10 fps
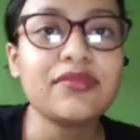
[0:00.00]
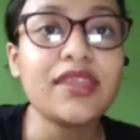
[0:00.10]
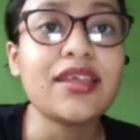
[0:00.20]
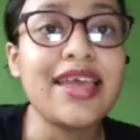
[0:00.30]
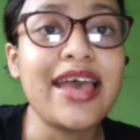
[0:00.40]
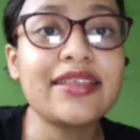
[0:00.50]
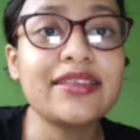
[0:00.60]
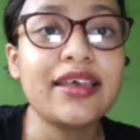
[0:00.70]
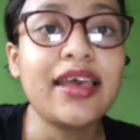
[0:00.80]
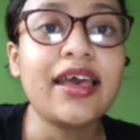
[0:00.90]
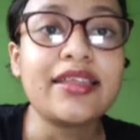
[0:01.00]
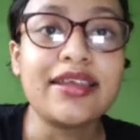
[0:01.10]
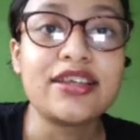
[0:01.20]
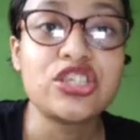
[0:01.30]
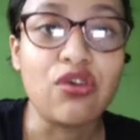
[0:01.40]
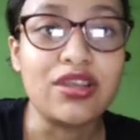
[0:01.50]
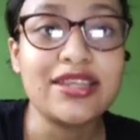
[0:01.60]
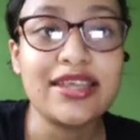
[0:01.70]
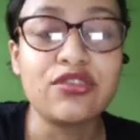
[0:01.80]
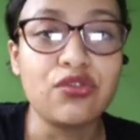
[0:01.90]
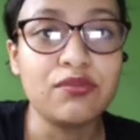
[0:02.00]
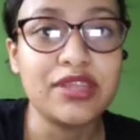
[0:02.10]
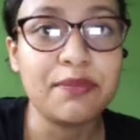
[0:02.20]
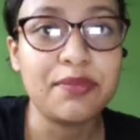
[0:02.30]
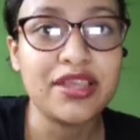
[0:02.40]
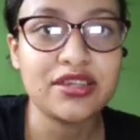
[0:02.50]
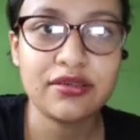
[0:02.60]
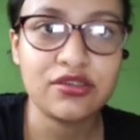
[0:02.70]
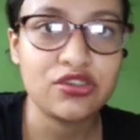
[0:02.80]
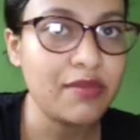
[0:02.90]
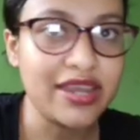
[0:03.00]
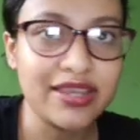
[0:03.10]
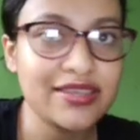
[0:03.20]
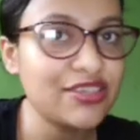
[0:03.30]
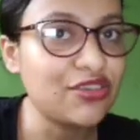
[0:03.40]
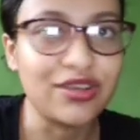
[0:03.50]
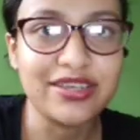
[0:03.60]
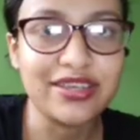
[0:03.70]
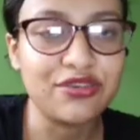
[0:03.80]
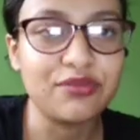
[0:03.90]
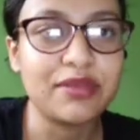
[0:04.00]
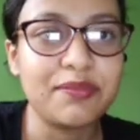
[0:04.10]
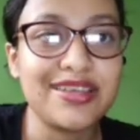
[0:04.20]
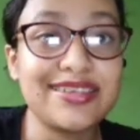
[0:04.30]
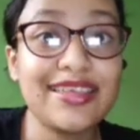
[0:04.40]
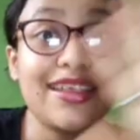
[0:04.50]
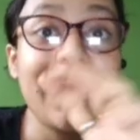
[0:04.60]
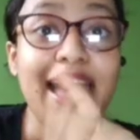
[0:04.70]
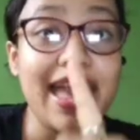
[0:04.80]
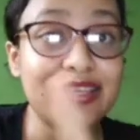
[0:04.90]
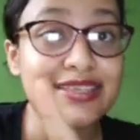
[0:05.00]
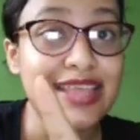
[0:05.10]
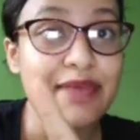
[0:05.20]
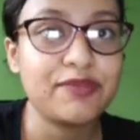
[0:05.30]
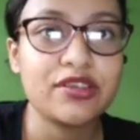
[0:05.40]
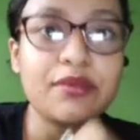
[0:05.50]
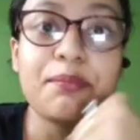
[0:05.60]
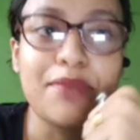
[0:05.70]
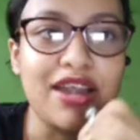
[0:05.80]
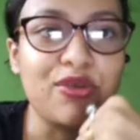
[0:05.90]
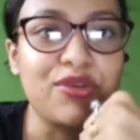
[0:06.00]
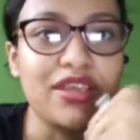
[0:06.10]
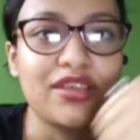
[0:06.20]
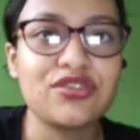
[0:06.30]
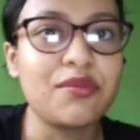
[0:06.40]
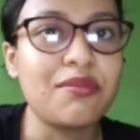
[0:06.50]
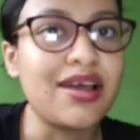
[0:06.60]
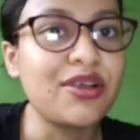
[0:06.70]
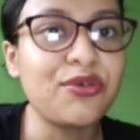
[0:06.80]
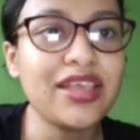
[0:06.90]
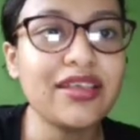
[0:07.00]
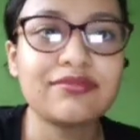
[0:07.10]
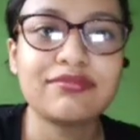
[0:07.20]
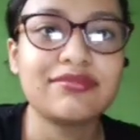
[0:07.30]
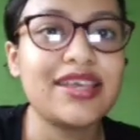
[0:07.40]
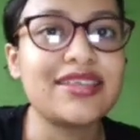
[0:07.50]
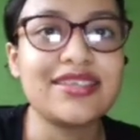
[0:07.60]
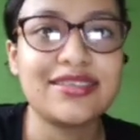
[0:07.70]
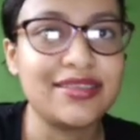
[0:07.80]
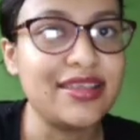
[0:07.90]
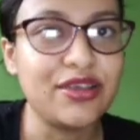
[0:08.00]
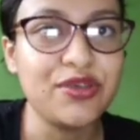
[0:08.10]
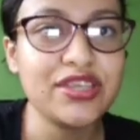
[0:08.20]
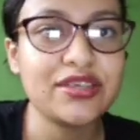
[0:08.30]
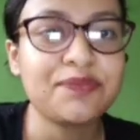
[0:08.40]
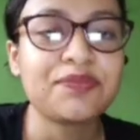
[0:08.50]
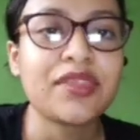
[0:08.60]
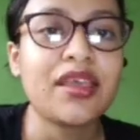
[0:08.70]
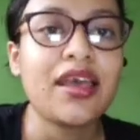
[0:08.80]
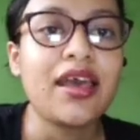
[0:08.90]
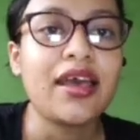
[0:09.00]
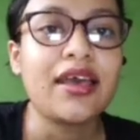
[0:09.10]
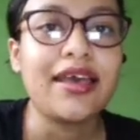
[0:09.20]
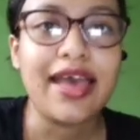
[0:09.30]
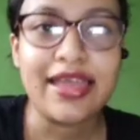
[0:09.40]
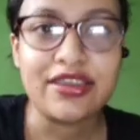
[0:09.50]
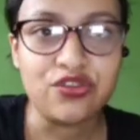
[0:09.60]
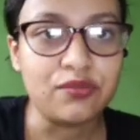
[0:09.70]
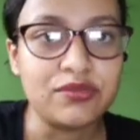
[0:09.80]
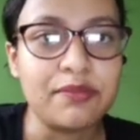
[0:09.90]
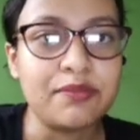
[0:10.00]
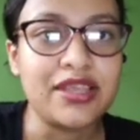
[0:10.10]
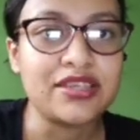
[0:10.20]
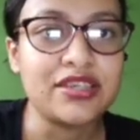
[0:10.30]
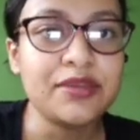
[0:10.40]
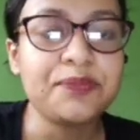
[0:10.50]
Then they are solid at room temperature. So metals are solid at room temperature except mercury. So mercury, it is liquid at room temperature.